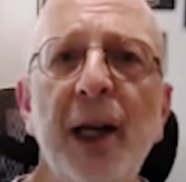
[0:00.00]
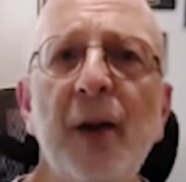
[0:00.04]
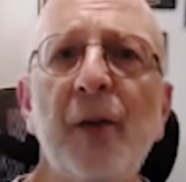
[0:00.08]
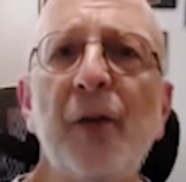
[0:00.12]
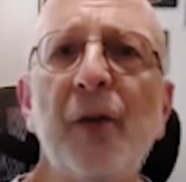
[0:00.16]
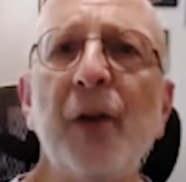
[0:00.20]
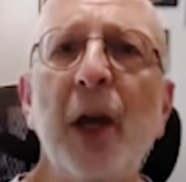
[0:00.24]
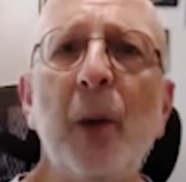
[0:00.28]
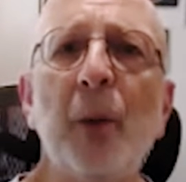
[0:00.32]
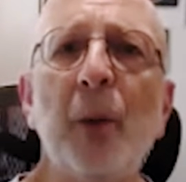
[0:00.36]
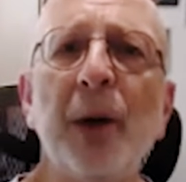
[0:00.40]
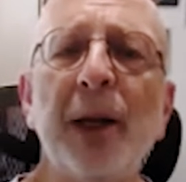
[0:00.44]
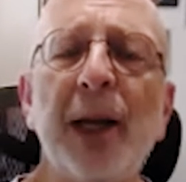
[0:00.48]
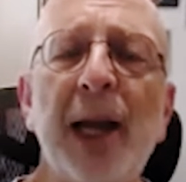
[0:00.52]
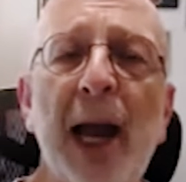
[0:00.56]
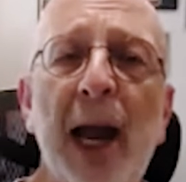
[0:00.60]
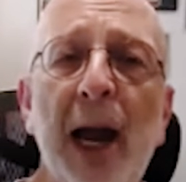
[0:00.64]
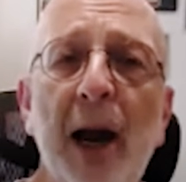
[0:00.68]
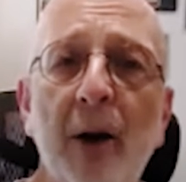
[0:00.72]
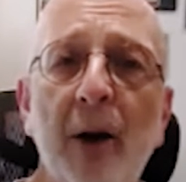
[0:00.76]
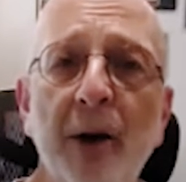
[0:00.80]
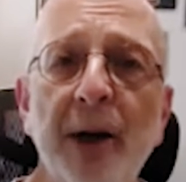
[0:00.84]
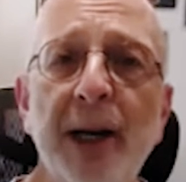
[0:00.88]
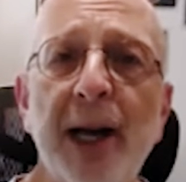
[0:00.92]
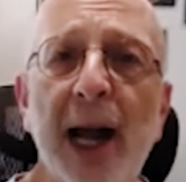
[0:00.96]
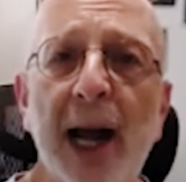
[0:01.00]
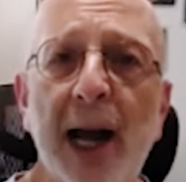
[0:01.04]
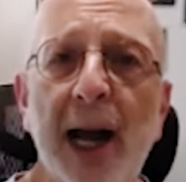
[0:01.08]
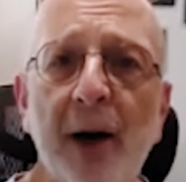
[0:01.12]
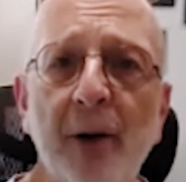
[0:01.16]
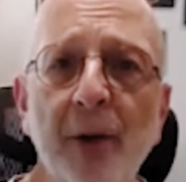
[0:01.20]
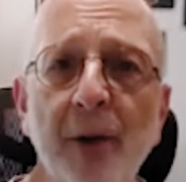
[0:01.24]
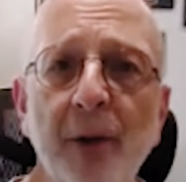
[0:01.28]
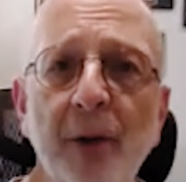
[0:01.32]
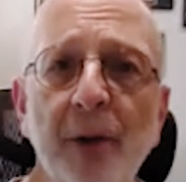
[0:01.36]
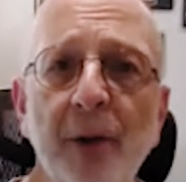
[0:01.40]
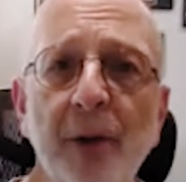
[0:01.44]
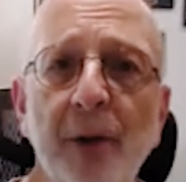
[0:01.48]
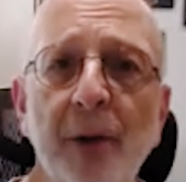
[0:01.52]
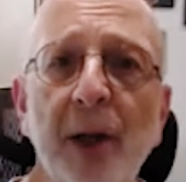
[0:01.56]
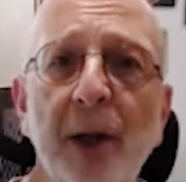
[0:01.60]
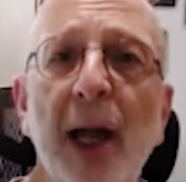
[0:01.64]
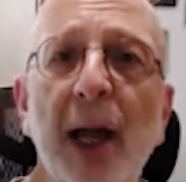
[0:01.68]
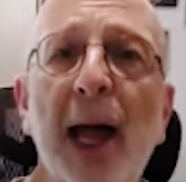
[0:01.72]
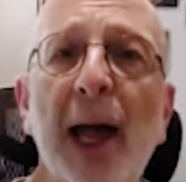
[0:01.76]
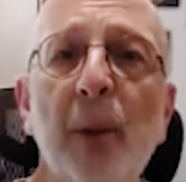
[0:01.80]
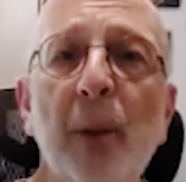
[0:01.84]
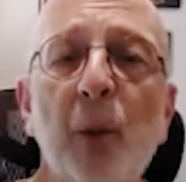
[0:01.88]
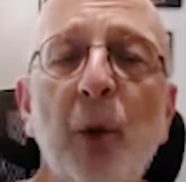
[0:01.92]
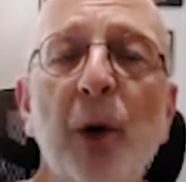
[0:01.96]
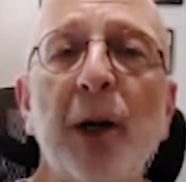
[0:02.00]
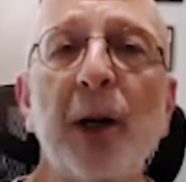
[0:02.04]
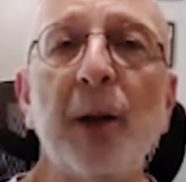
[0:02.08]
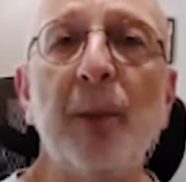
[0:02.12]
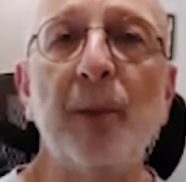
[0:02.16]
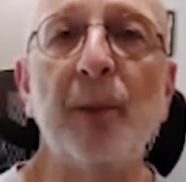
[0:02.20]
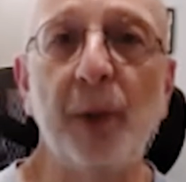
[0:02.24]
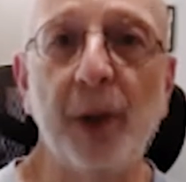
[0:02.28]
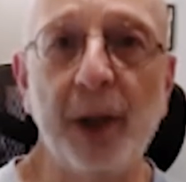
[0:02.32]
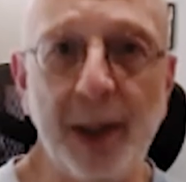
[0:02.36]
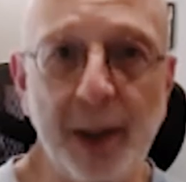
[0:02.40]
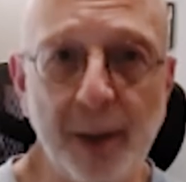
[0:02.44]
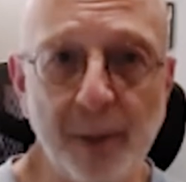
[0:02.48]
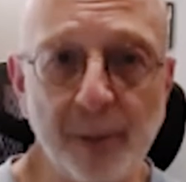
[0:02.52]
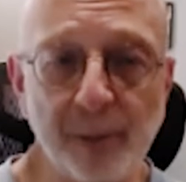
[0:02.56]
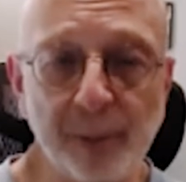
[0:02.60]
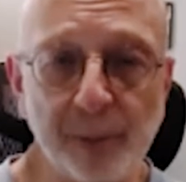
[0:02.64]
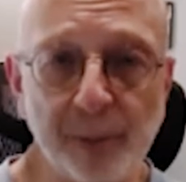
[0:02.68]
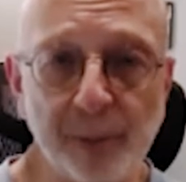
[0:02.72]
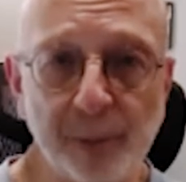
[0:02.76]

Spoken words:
if they were carried out and were complete,